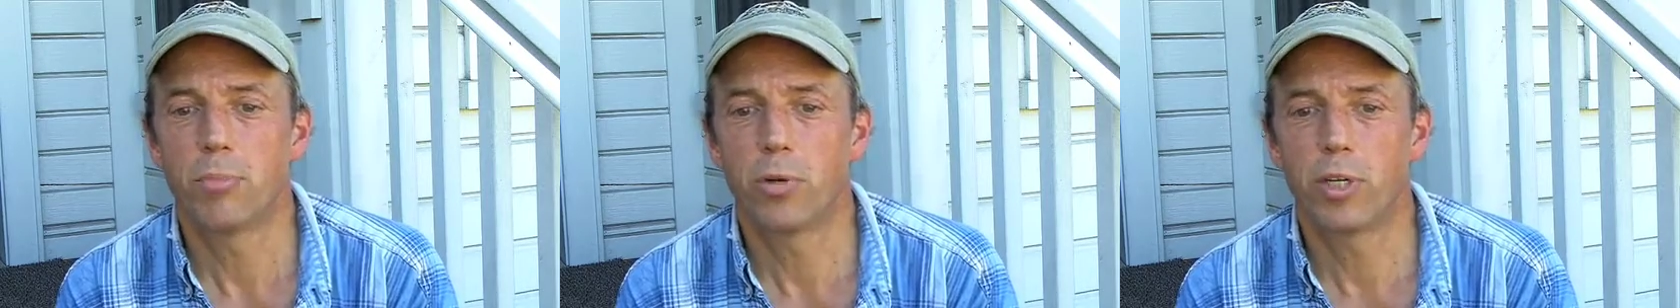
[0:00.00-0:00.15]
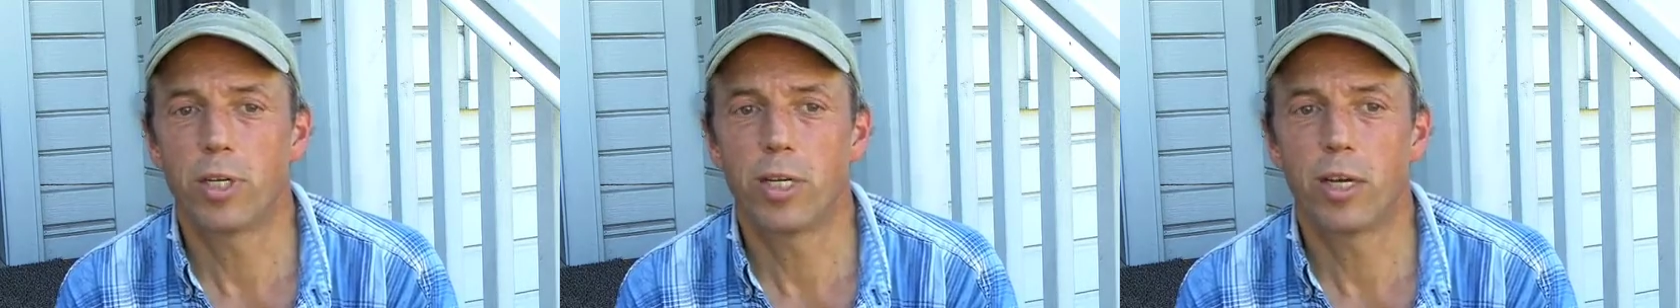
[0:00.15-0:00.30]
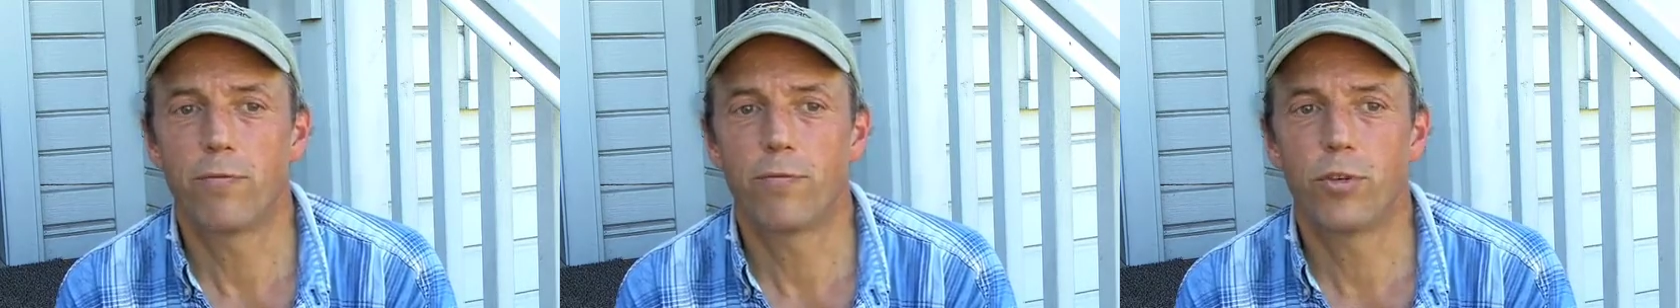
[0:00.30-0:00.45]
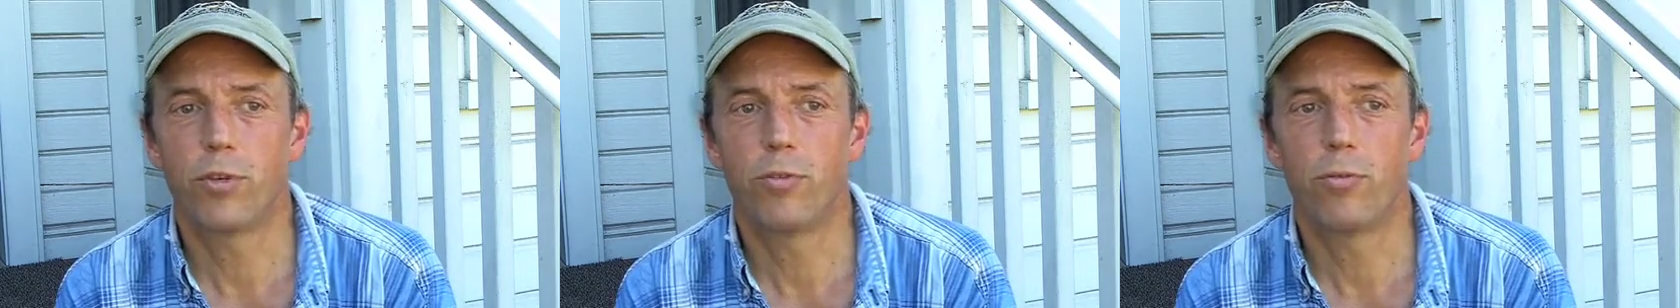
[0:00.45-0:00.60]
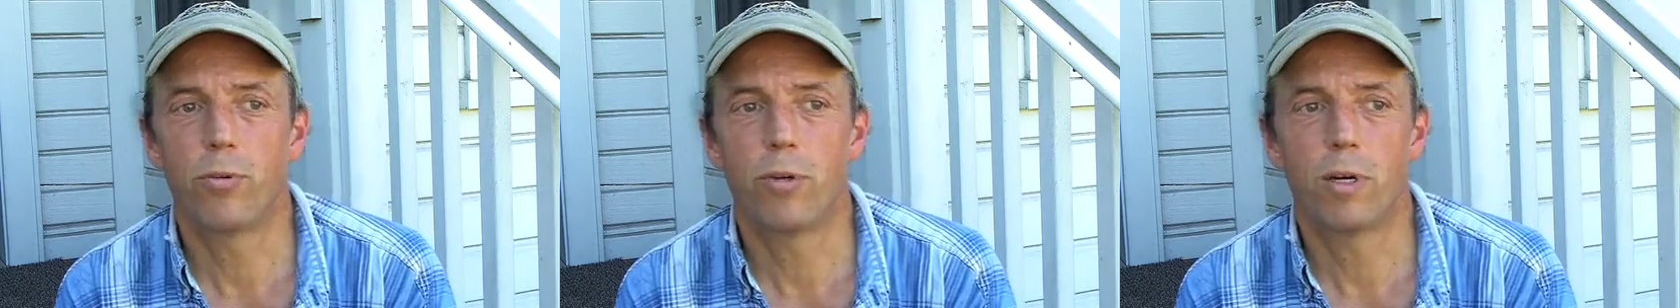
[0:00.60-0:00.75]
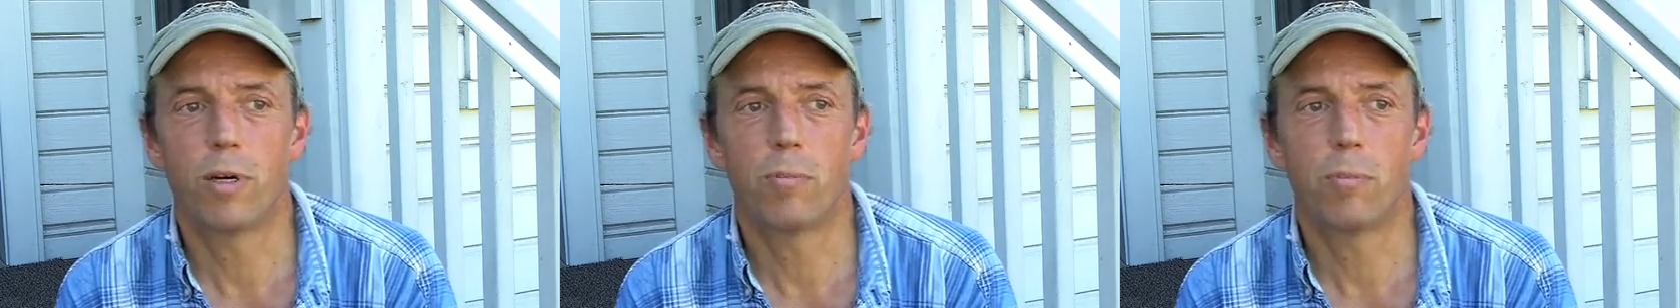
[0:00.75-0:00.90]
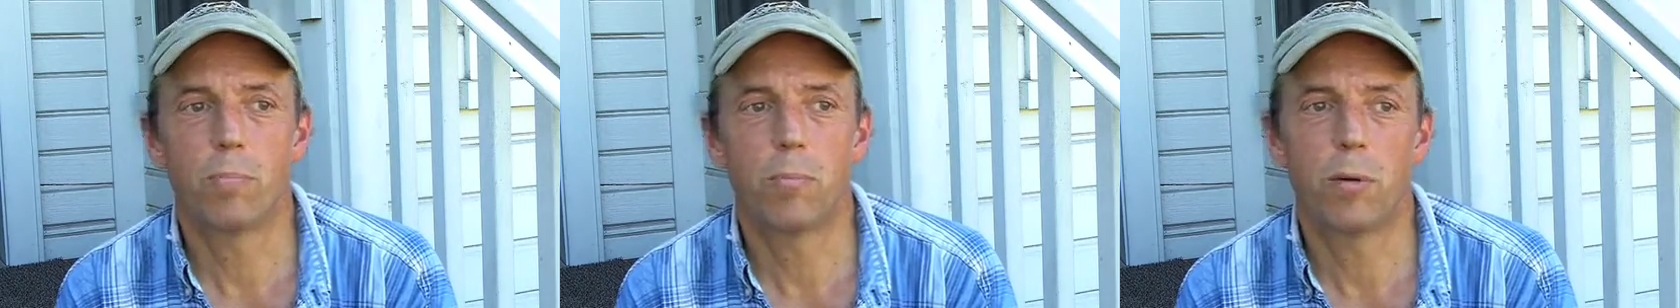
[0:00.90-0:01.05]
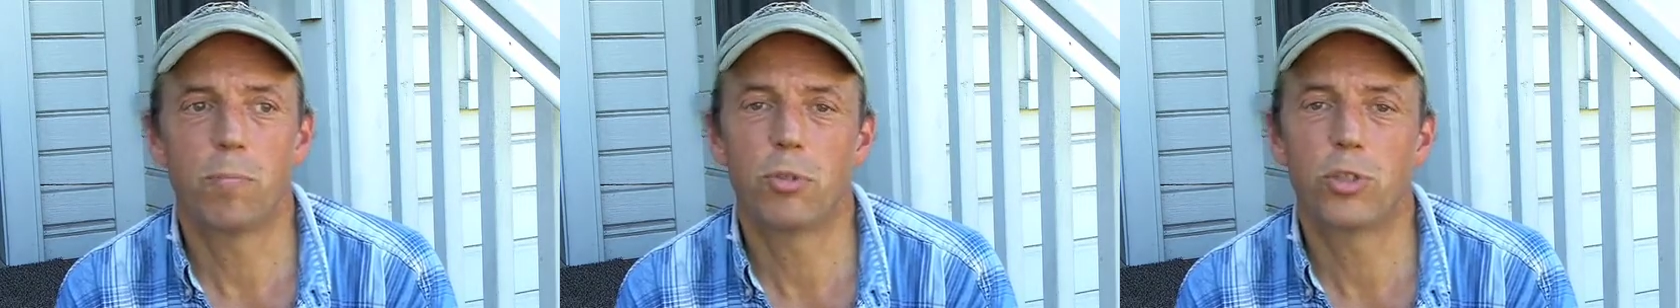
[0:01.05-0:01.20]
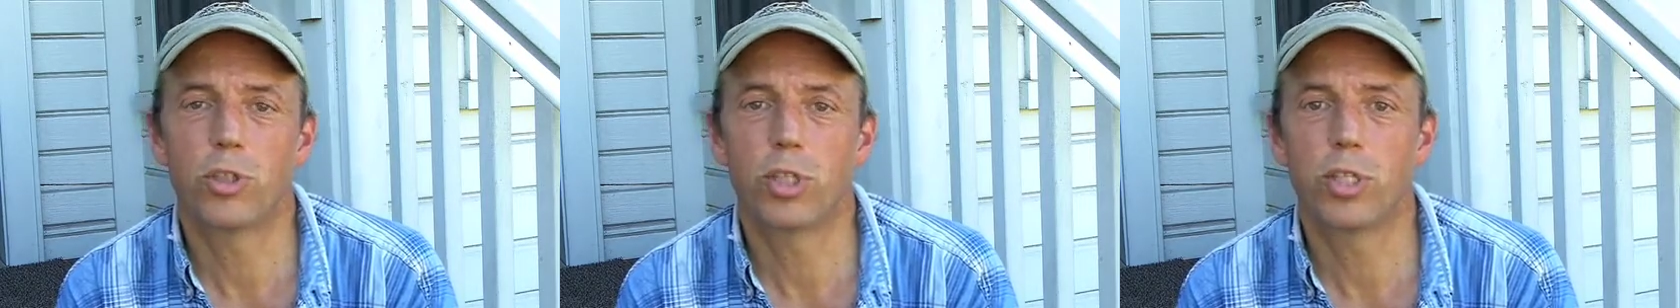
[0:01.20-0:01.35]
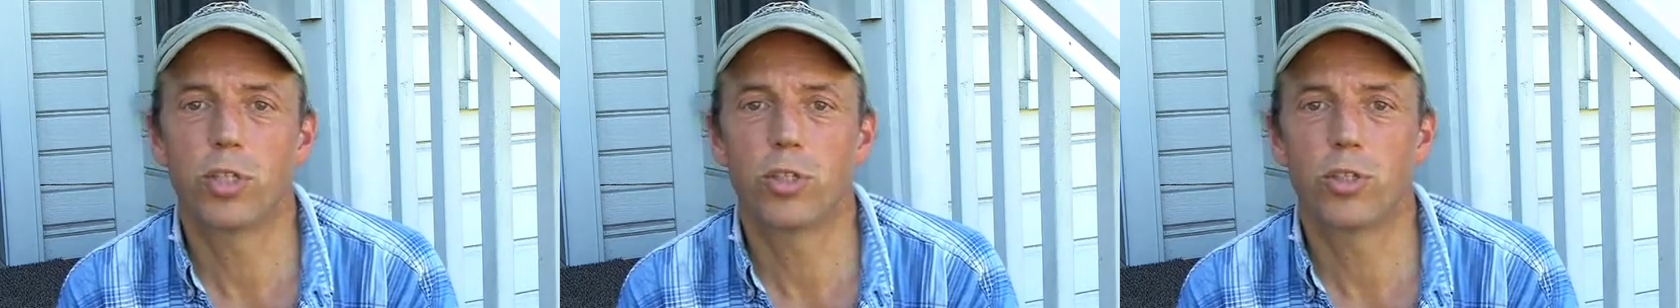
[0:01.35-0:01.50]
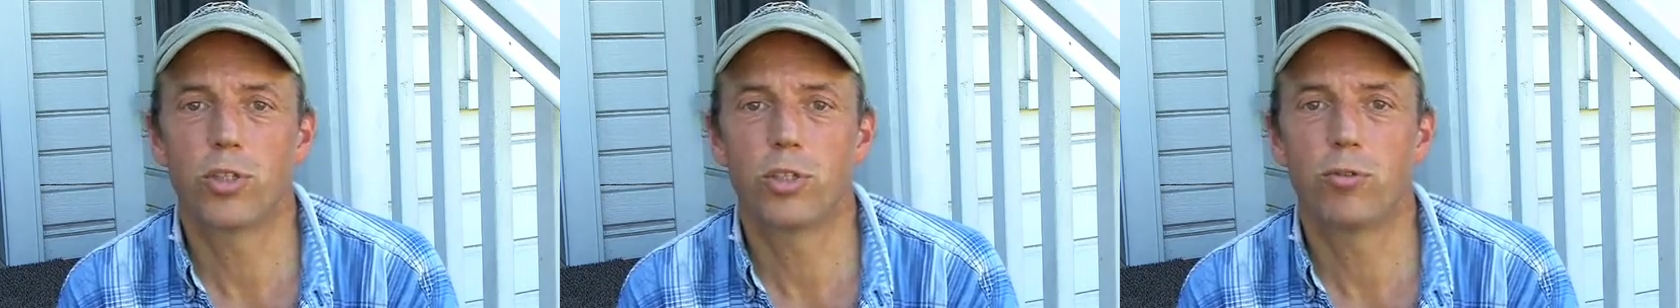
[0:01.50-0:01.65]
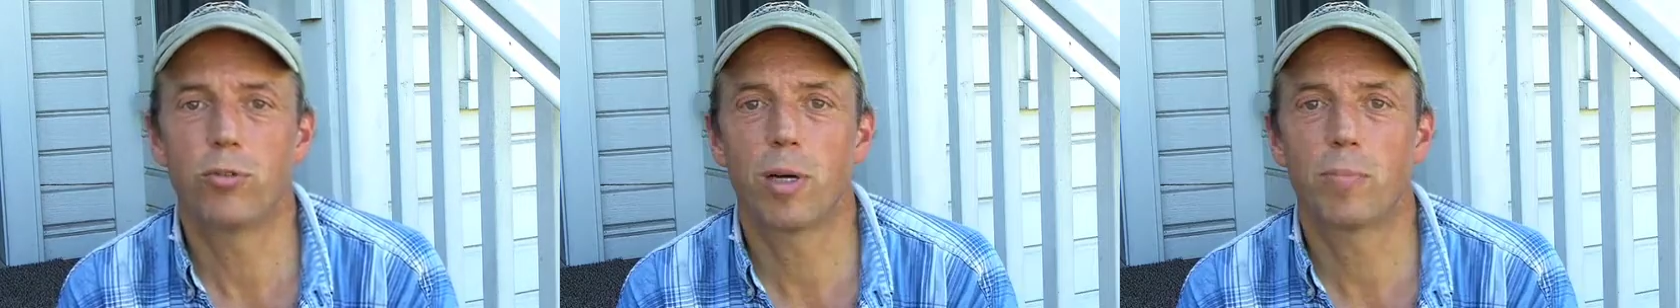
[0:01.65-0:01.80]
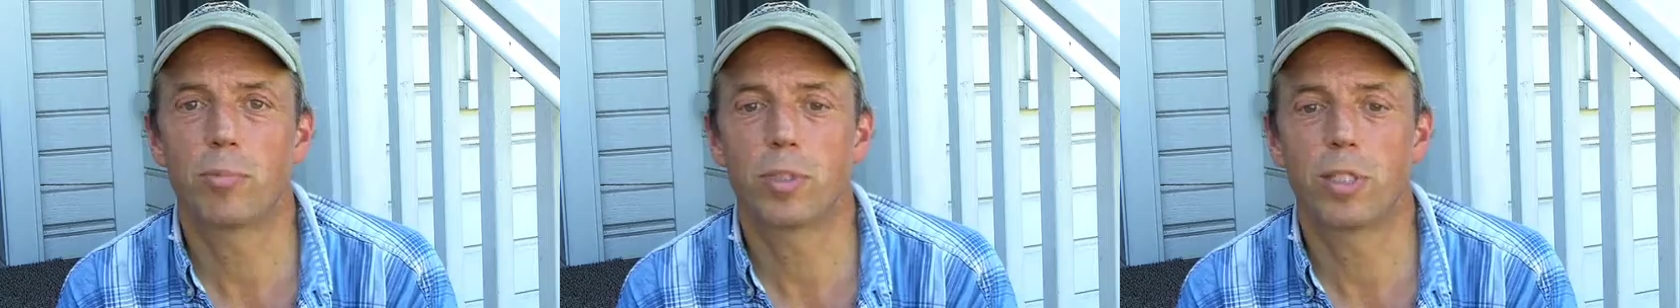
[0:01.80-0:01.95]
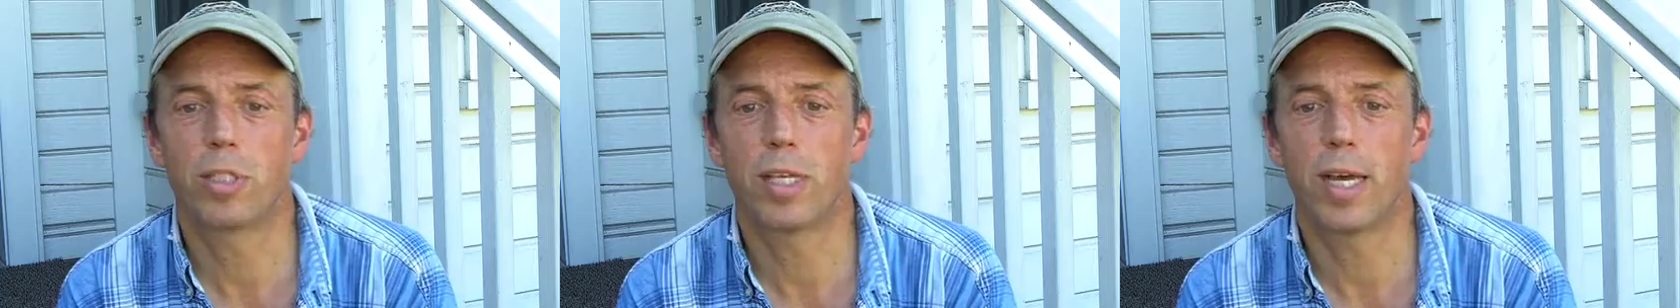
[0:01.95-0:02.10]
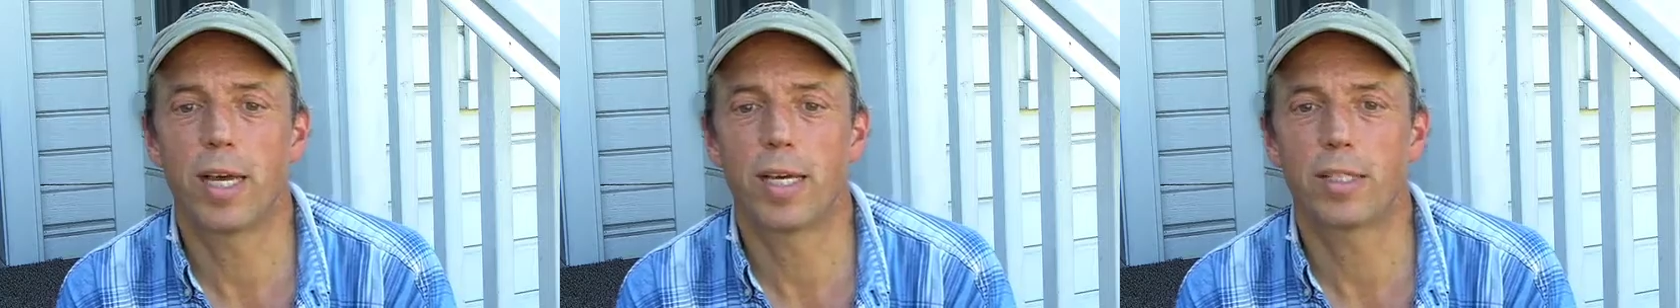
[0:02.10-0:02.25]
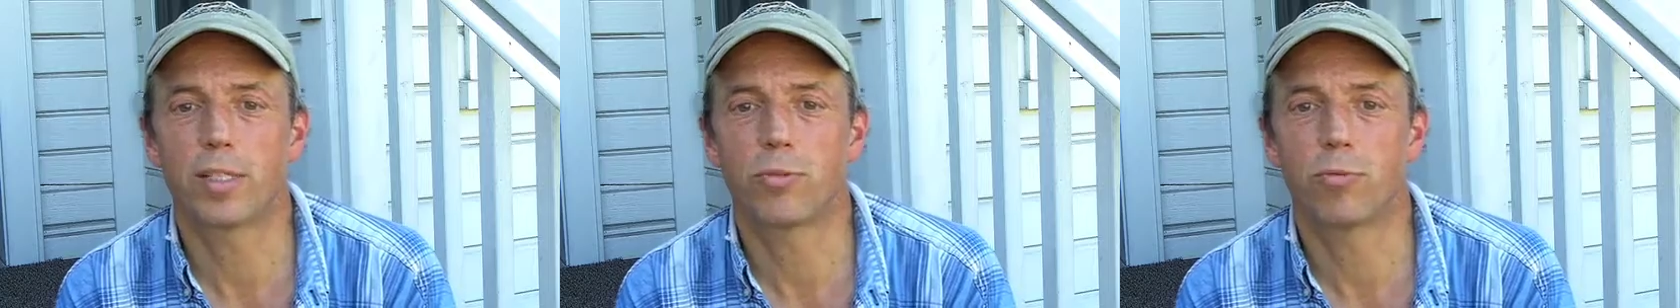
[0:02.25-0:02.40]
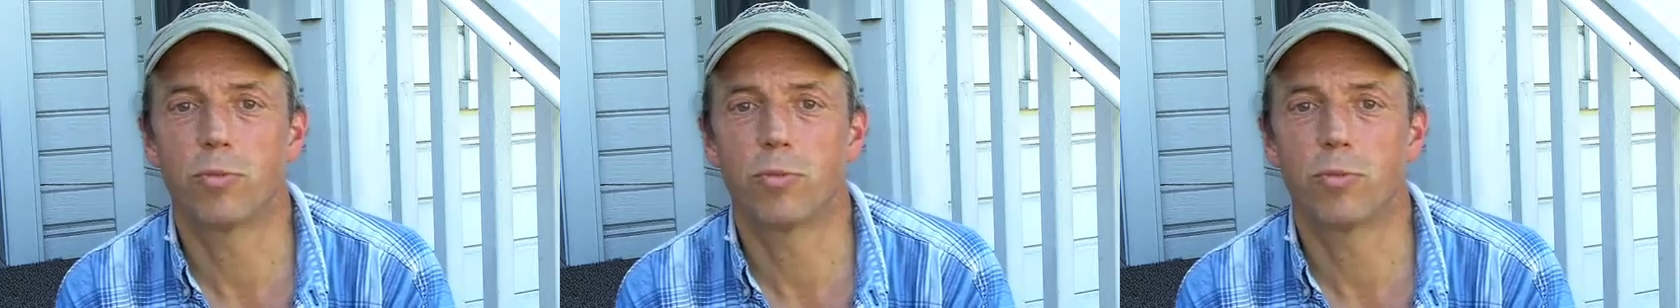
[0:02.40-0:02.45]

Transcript: putting a few, a, a machine or two up to test.